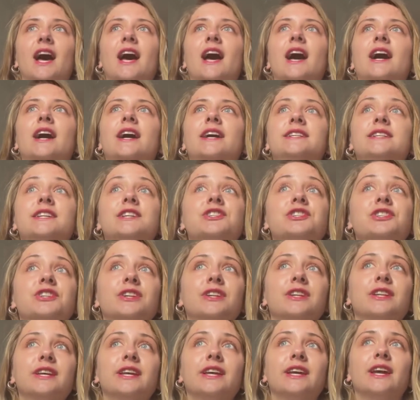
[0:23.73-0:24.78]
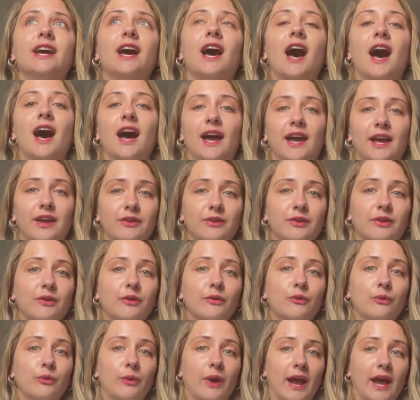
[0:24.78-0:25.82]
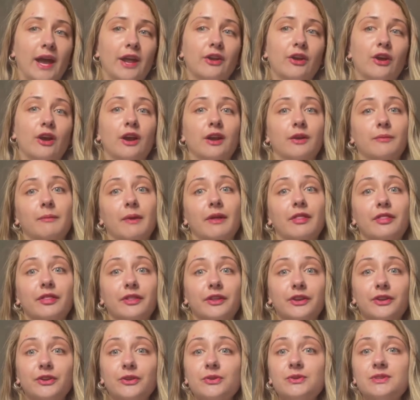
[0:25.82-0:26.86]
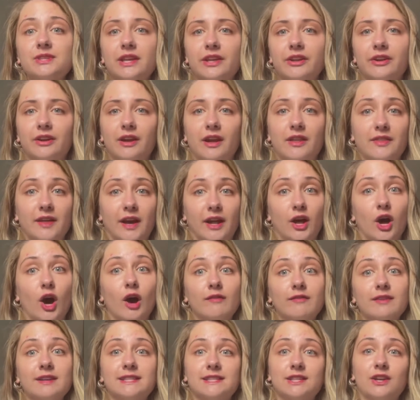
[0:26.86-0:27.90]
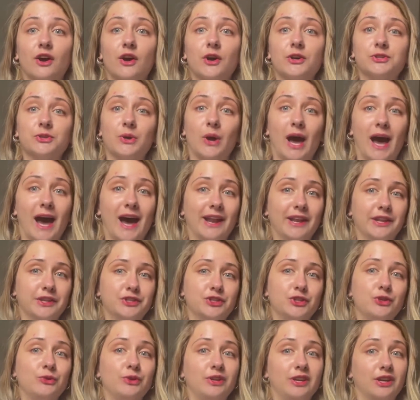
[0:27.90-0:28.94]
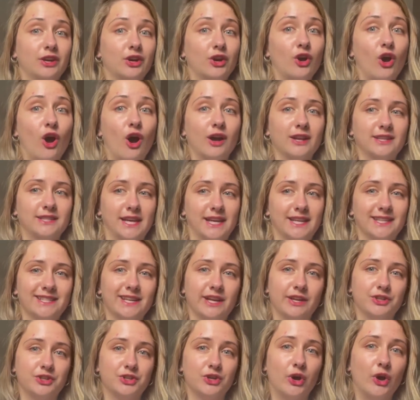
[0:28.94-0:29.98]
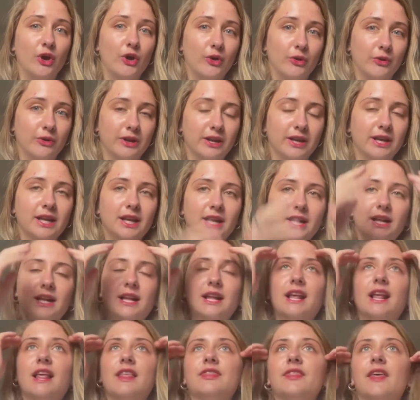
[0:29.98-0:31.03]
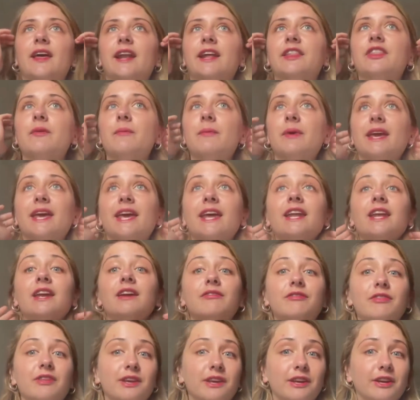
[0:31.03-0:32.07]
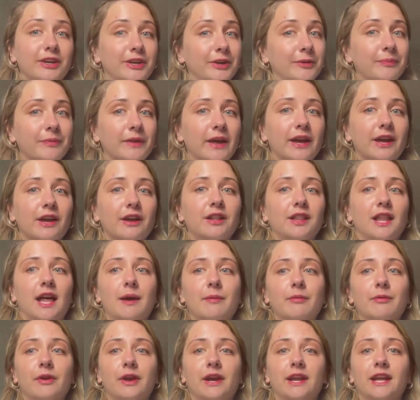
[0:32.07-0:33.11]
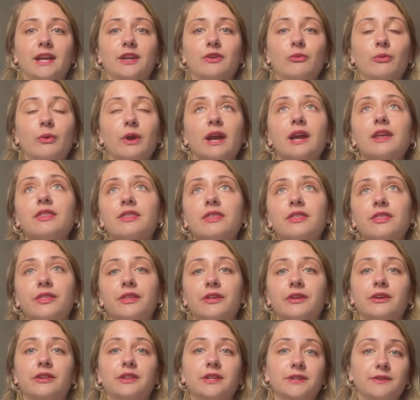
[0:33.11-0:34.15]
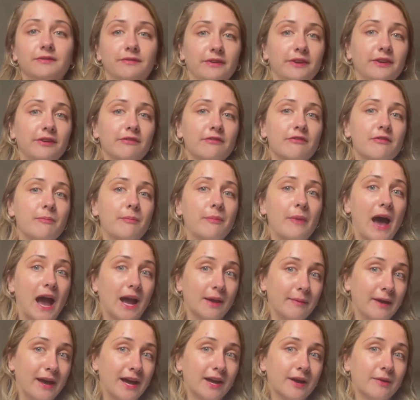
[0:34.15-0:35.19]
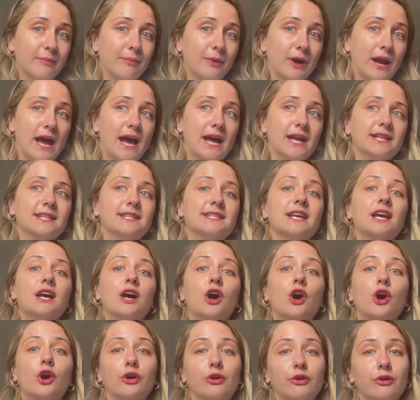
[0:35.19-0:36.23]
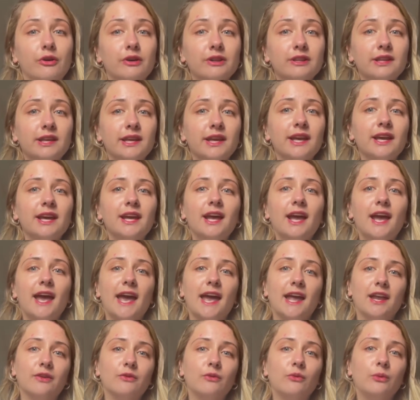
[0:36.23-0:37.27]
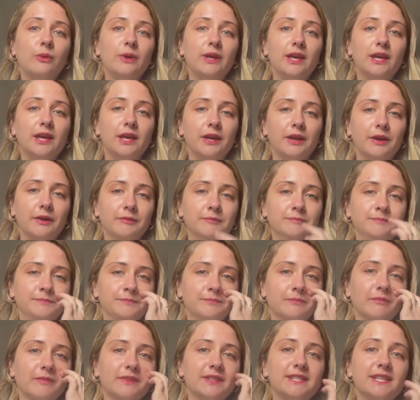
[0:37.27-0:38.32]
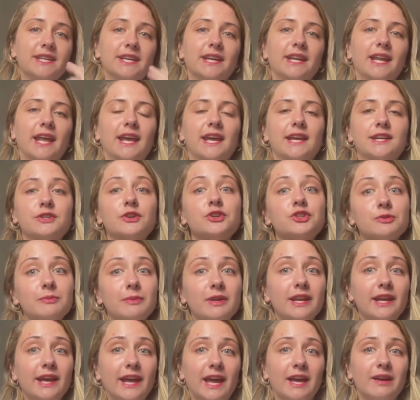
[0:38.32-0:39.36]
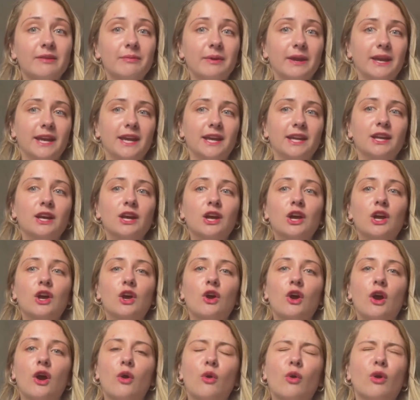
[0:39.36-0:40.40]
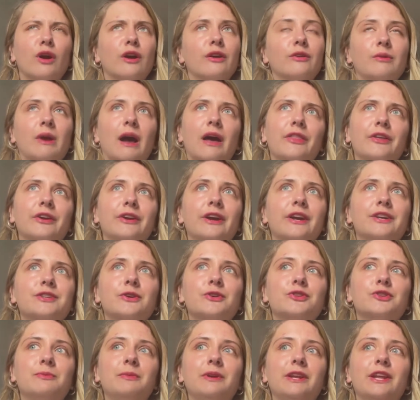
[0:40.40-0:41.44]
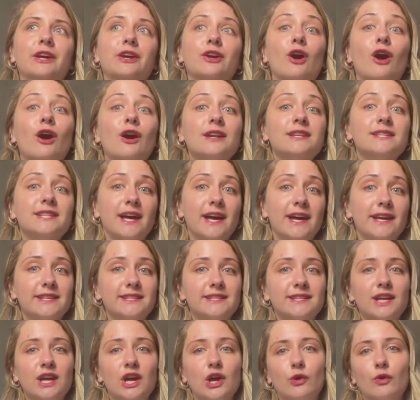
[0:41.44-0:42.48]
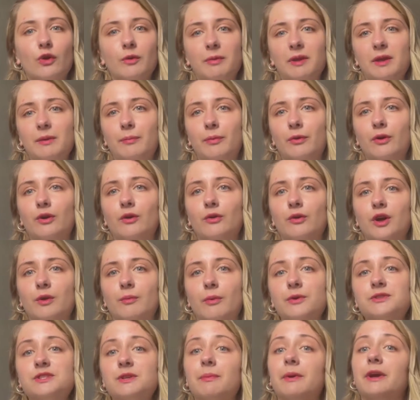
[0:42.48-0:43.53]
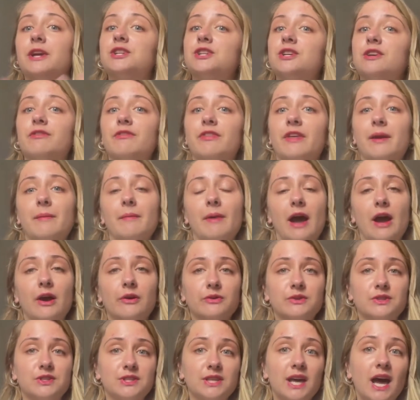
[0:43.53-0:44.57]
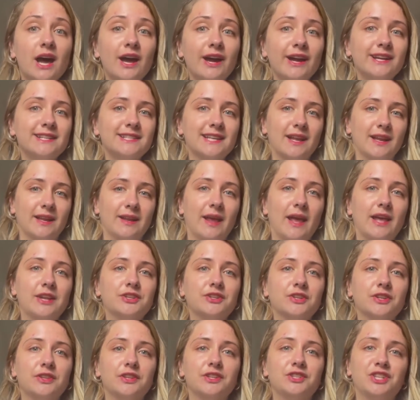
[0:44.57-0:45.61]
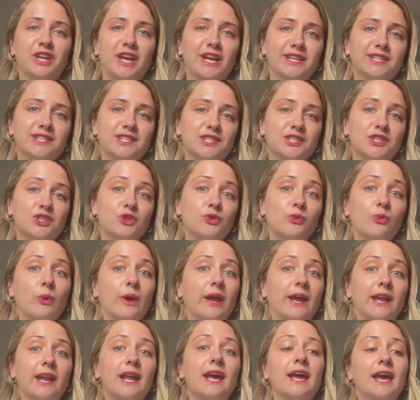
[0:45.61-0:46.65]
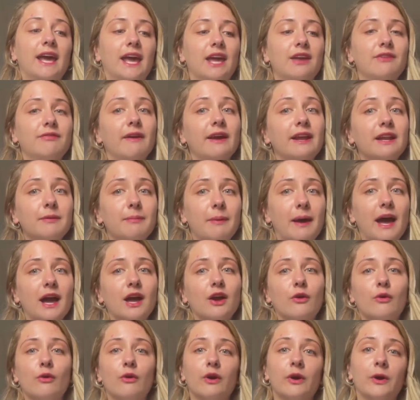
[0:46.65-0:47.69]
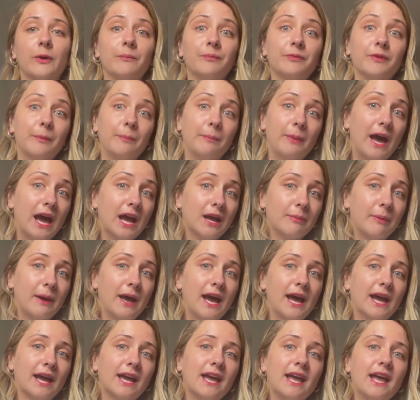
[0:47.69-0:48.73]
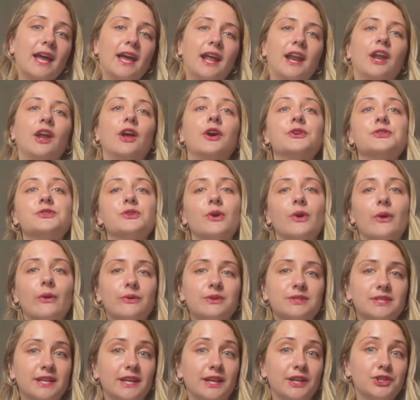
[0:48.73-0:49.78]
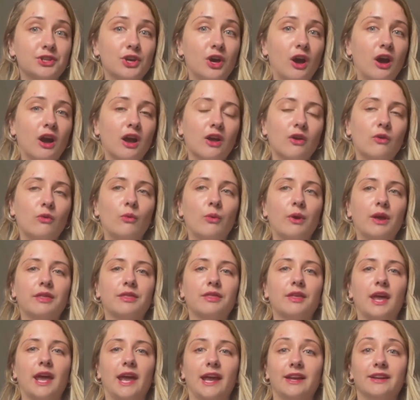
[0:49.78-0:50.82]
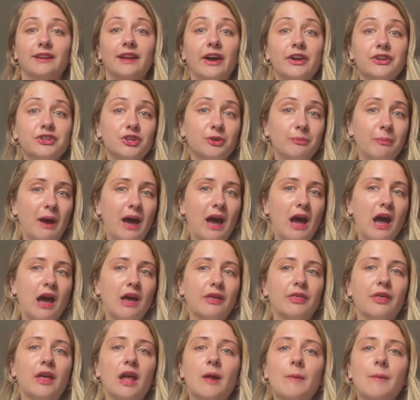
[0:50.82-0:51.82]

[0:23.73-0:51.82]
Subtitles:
Additionally, I ran our monthly newsletter, and that obviously also had its unique content and tone. Then at the beginning of the year, I collaborated with the Lviv backpack brand Horondi, and we did a social media campaign, or rather a social media contest, where people could post a picture of them outside and enter in the chance to win a fanny pack or backpack. And I also hosted a talk with a naturopath,